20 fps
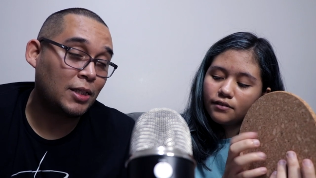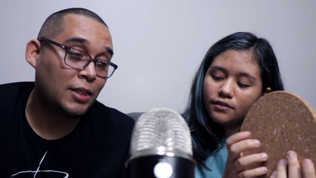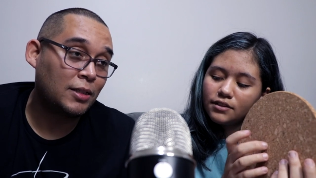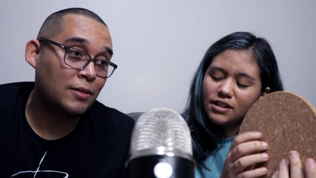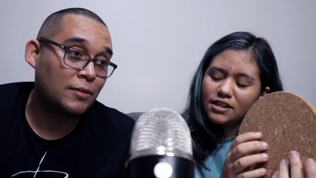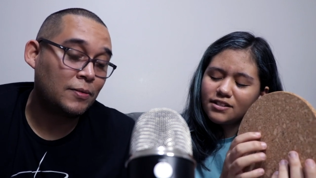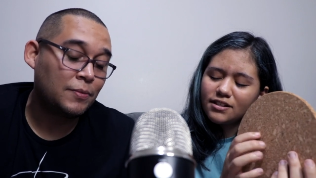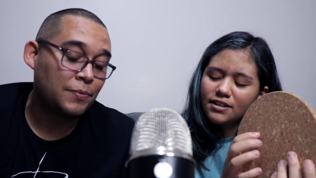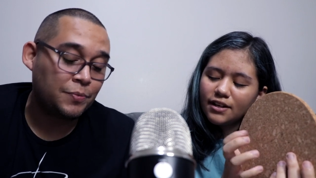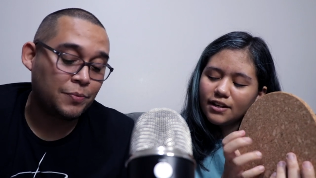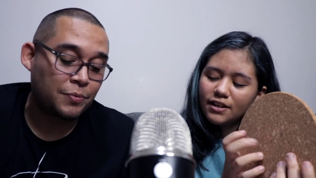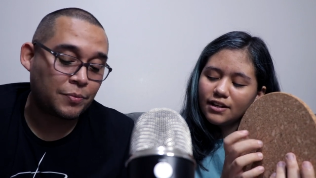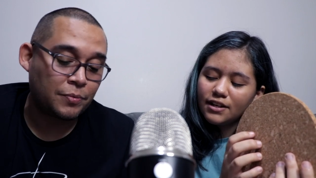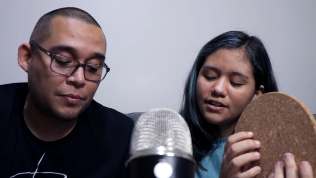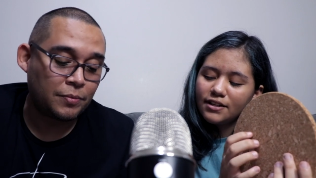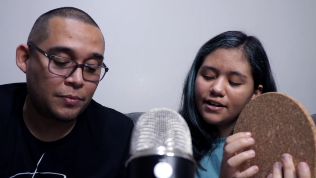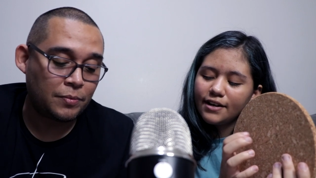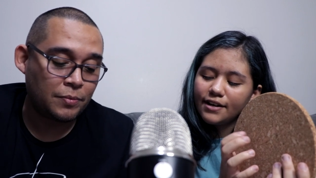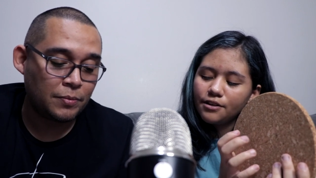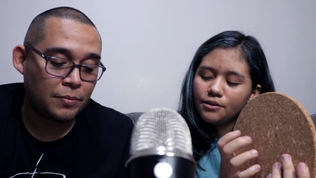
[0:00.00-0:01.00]
Speaker 1: it. Sounds like an
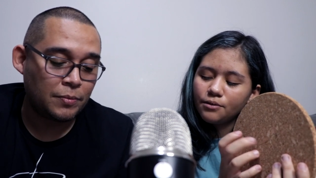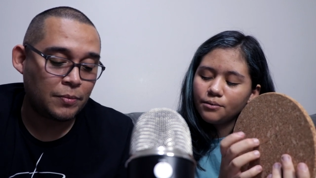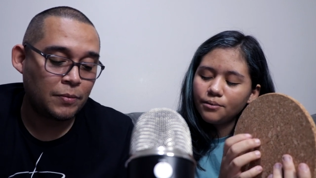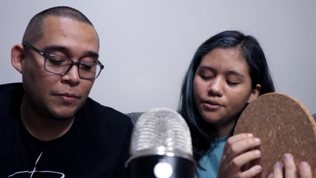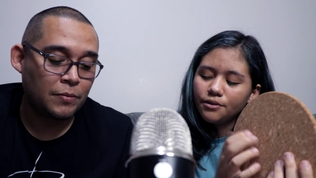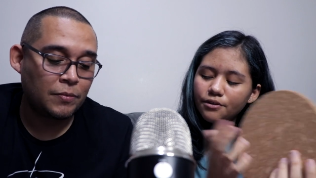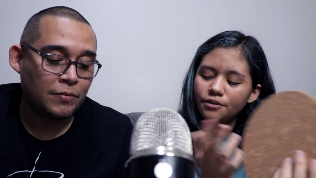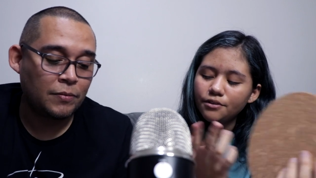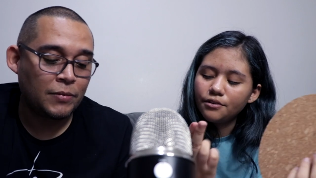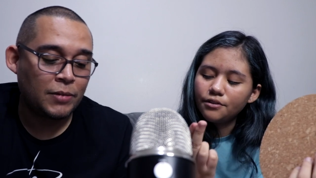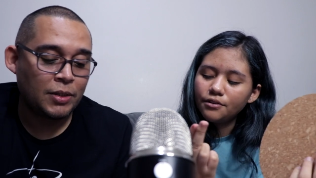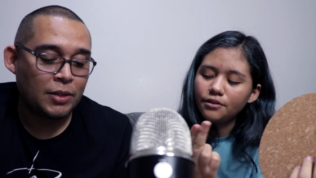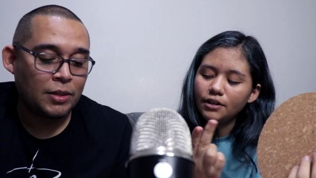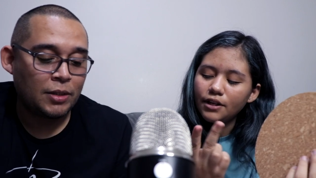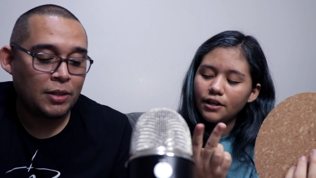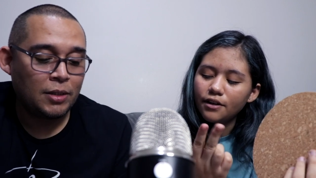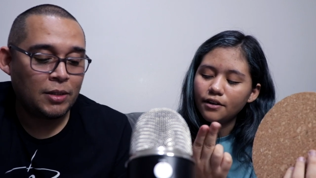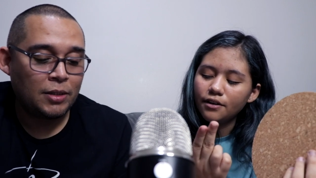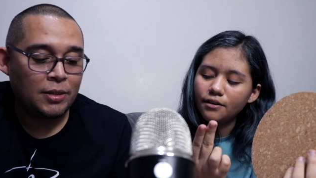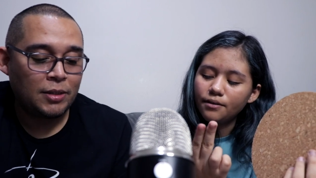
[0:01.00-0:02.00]
entire word,
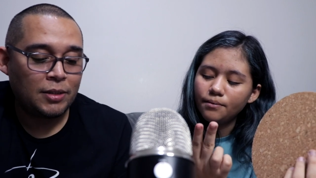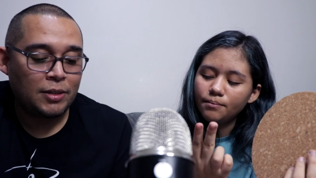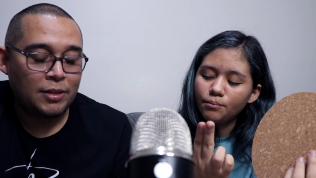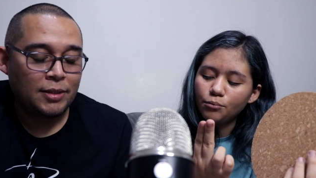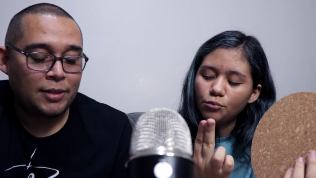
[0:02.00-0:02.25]
like a